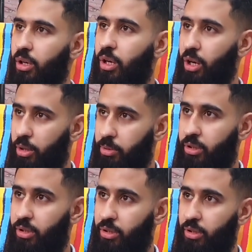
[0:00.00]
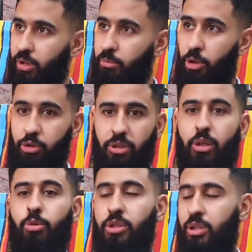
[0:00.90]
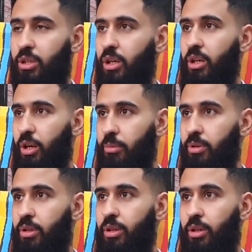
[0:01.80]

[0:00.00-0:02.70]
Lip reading: in Arabic because he was asking in Arabic.